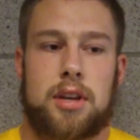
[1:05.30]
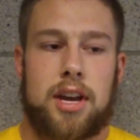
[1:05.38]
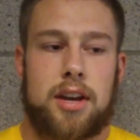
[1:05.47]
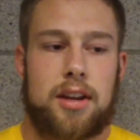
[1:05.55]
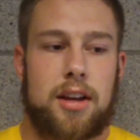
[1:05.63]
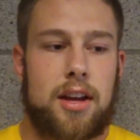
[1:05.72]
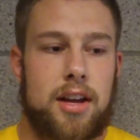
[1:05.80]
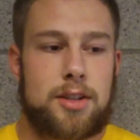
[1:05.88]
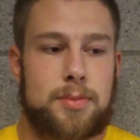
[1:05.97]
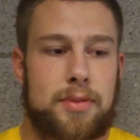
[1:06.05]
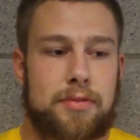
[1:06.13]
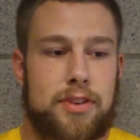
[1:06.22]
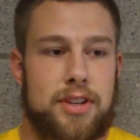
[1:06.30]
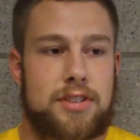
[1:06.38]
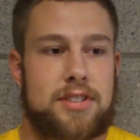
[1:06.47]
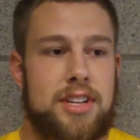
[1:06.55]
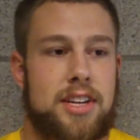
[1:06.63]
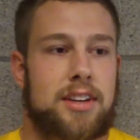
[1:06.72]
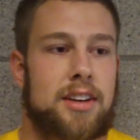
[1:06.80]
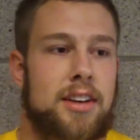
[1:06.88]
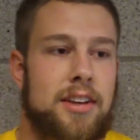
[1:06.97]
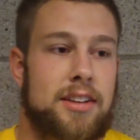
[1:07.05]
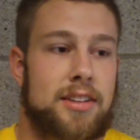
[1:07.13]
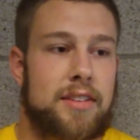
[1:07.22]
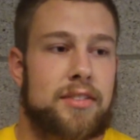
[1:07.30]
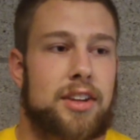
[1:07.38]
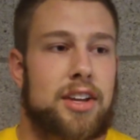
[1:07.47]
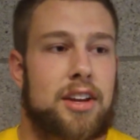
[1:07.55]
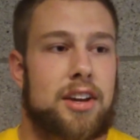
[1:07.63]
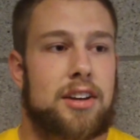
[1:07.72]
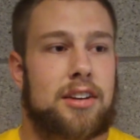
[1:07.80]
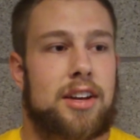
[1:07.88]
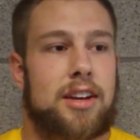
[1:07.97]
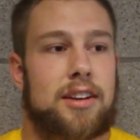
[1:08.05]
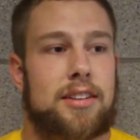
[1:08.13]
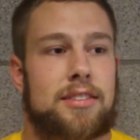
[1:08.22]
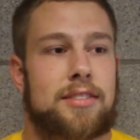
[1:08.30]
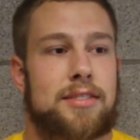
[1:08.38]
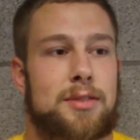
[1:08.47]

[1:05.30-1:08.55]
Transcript: Yeah, uh, it's been fun to see. Definitely young uh,